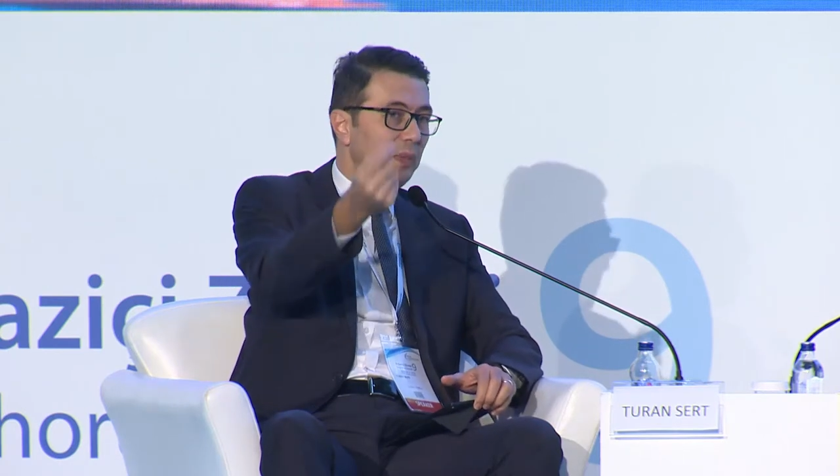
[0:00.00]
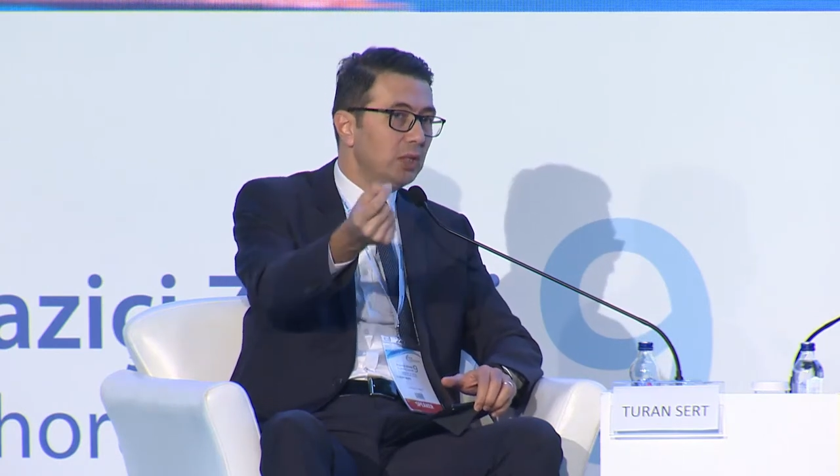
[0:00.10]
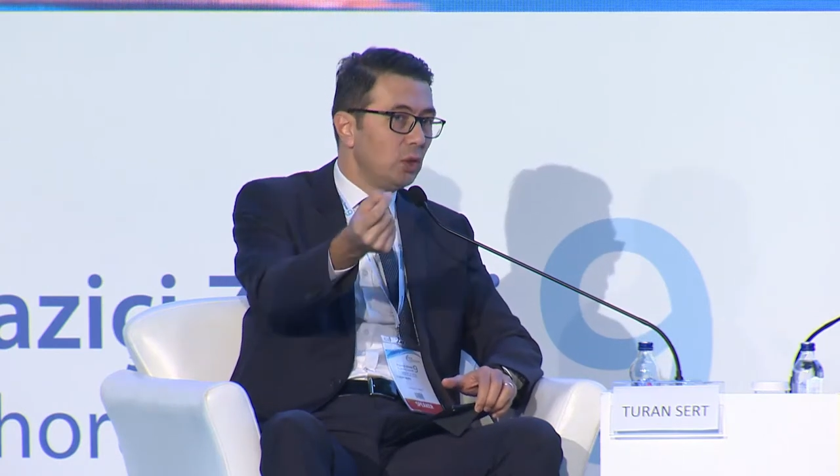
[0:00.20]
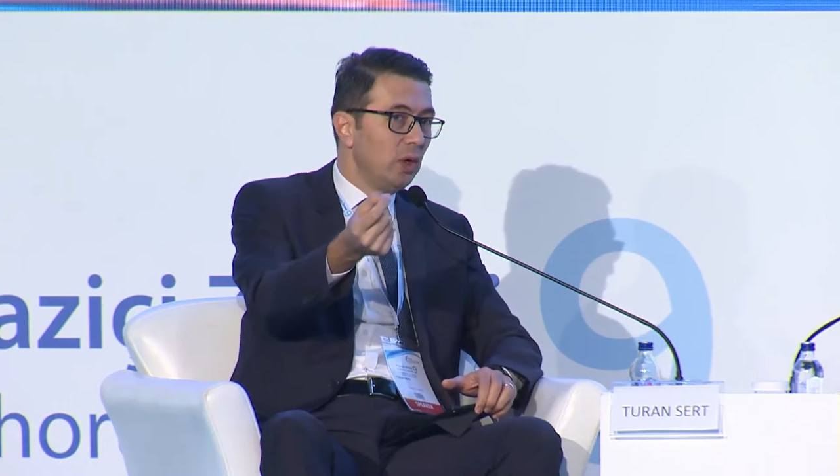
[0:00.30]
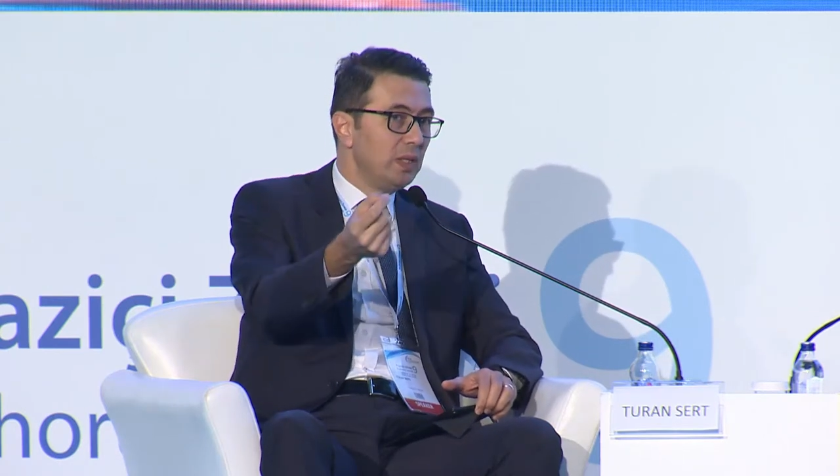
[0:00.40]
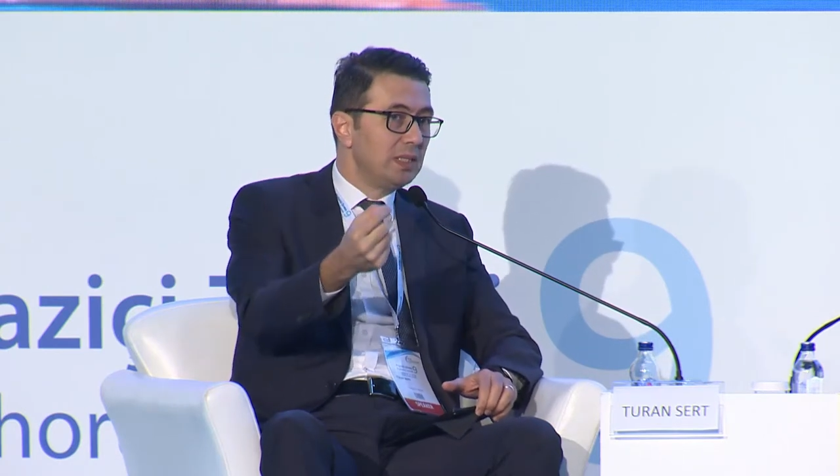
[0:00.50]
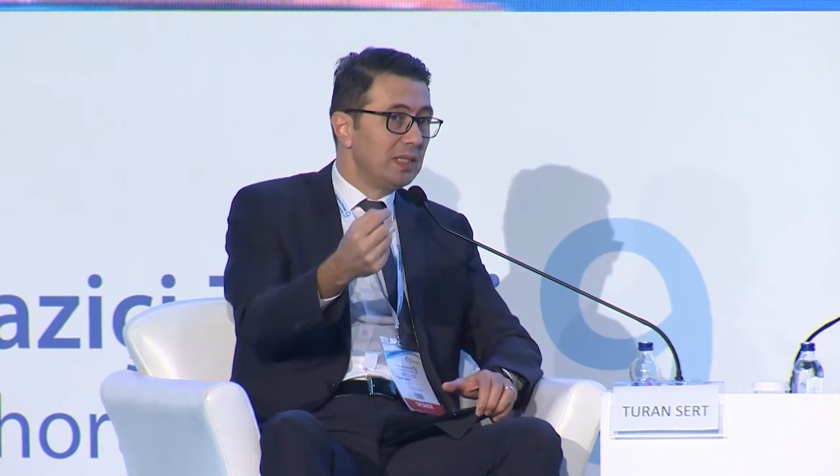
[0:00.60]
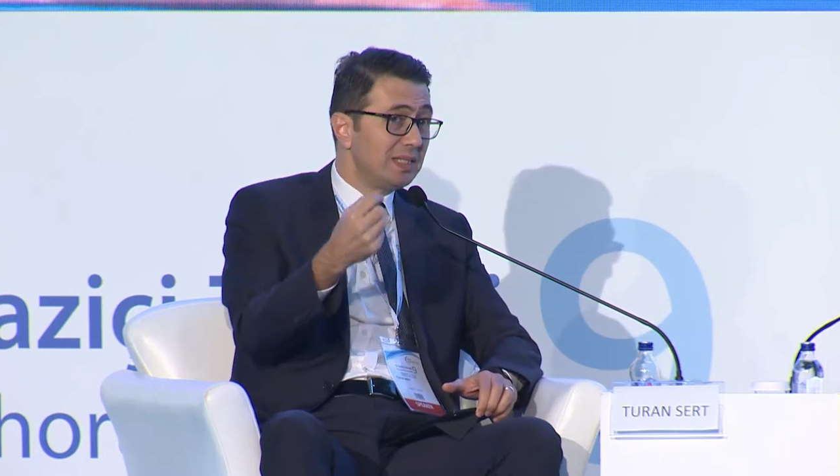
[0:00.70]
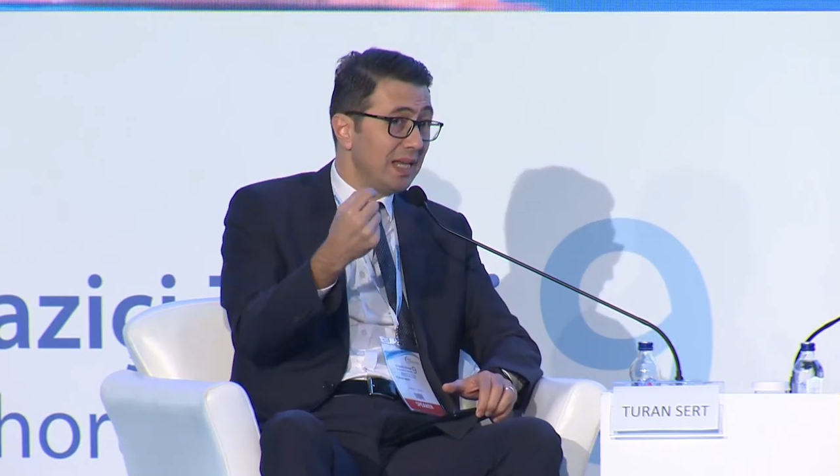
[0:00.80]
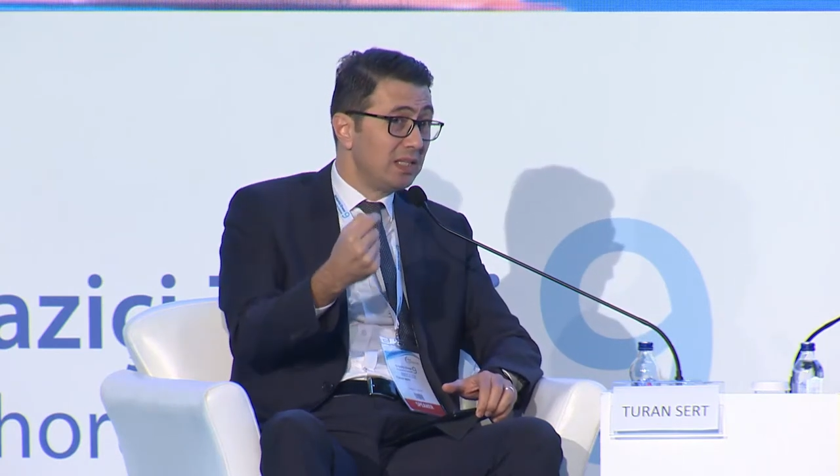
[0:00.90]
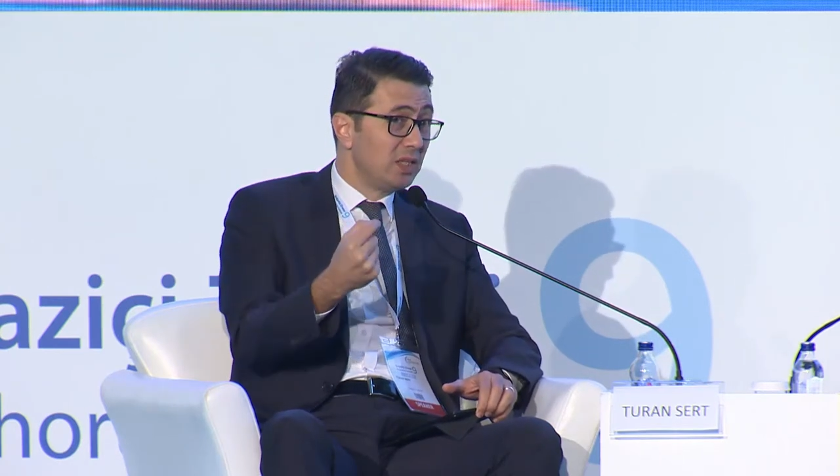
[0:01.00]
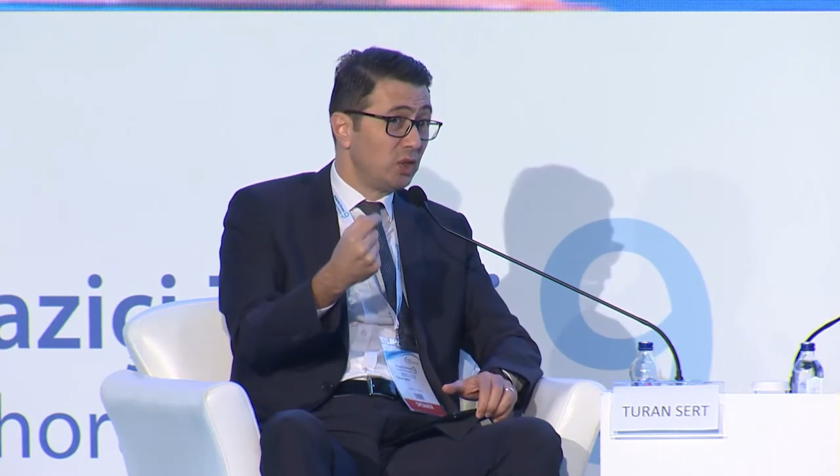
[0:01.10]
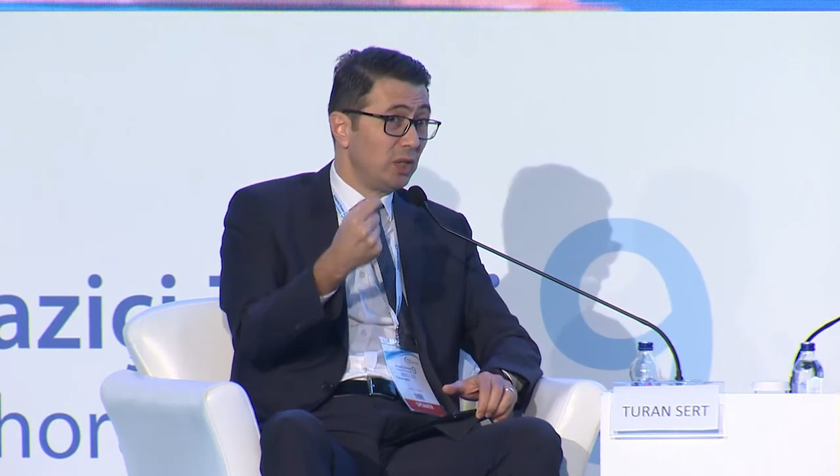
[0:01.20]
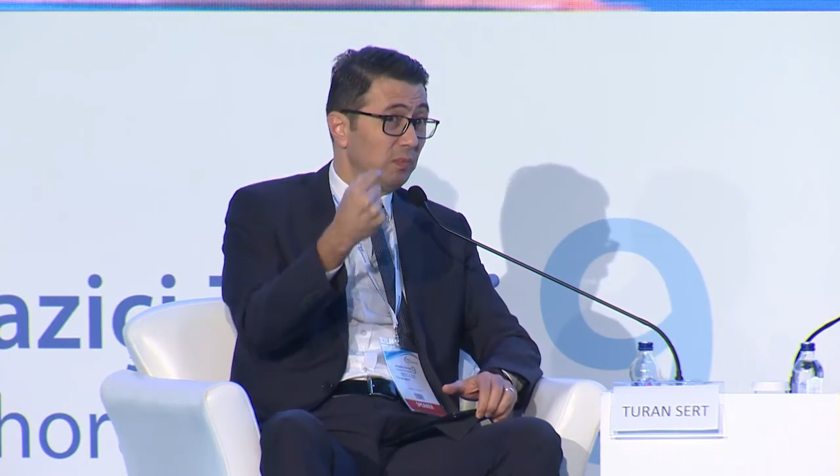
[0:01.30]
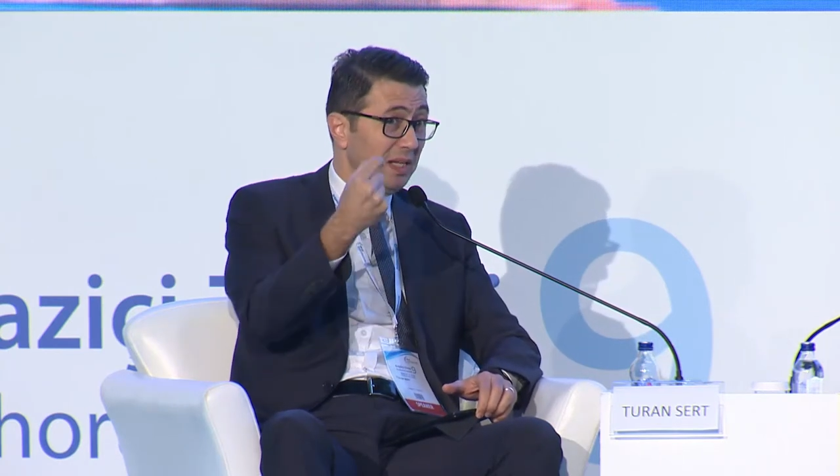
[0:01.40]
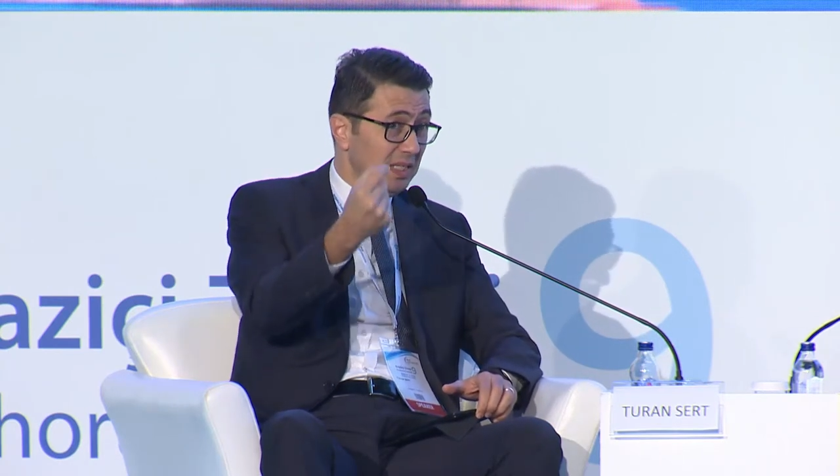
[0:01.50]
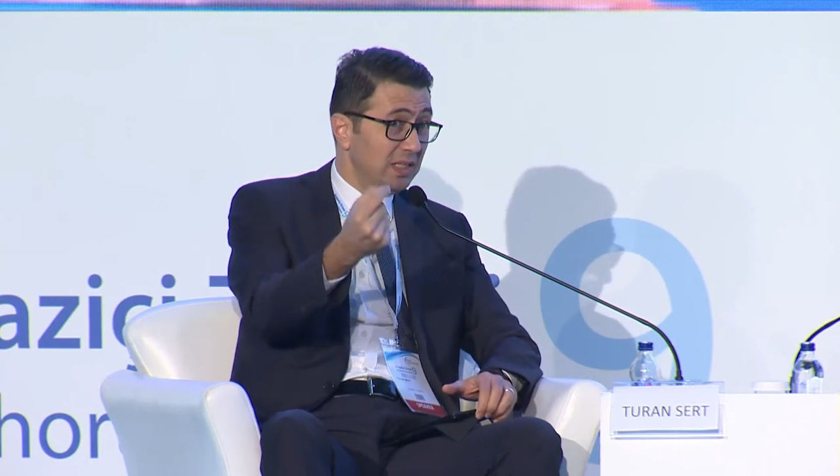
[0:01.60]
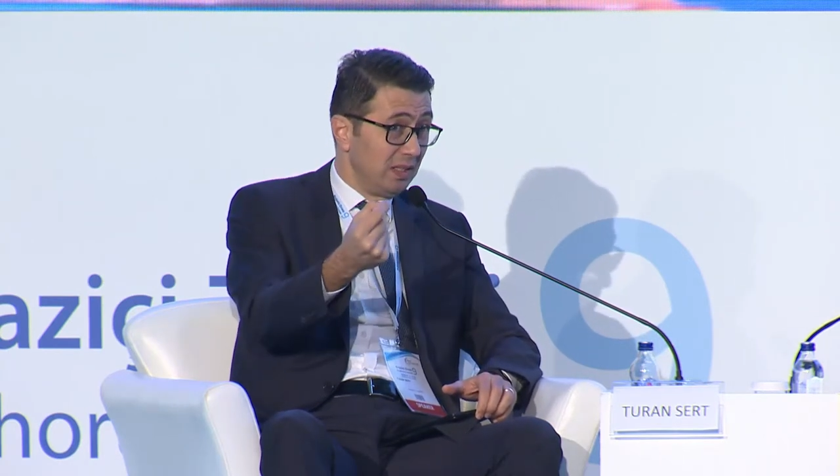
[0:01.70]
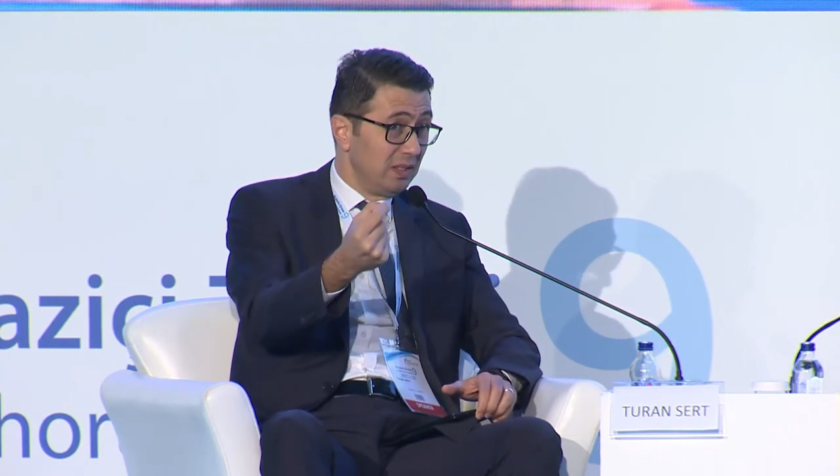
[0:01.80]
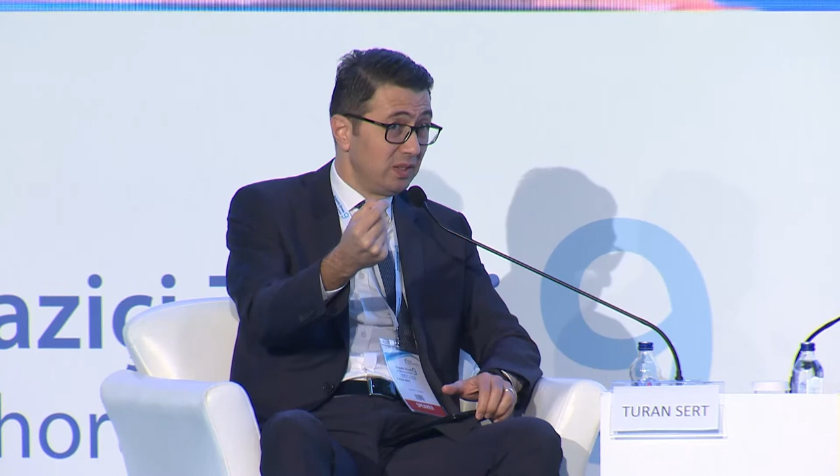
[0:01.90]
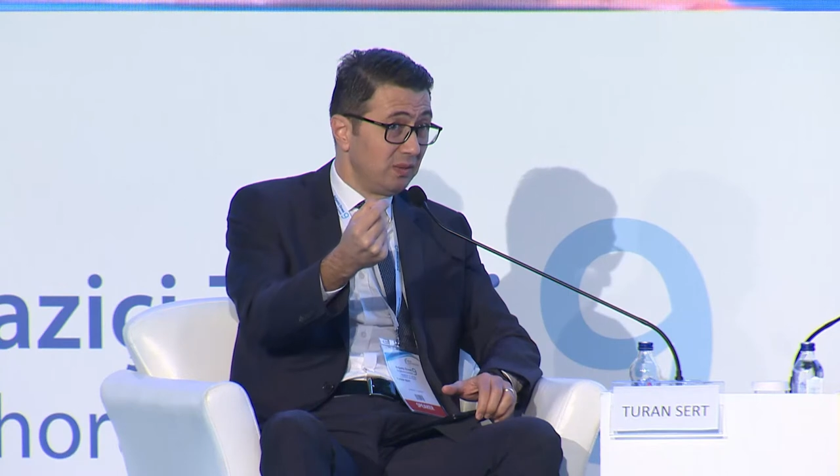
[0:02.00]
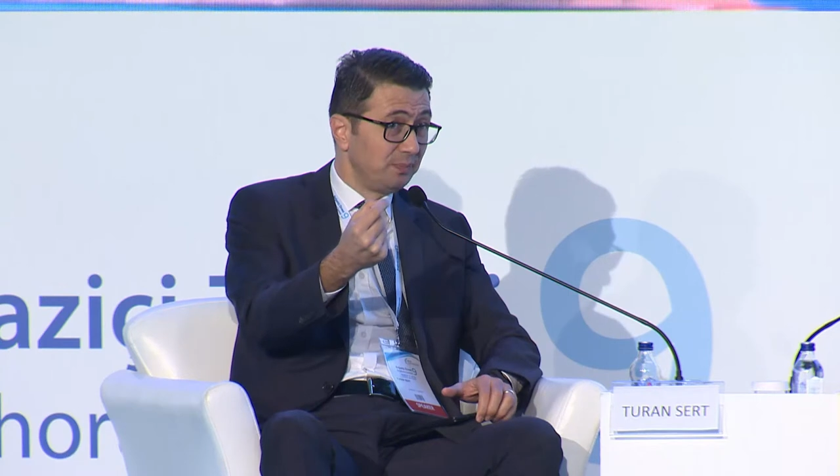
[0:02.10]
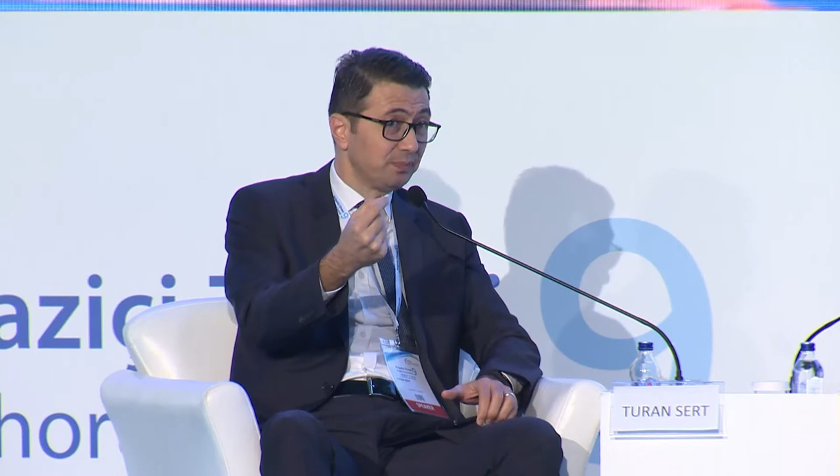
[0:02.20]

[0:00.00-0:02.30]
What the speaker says: Bitcoin is the censorship resistance,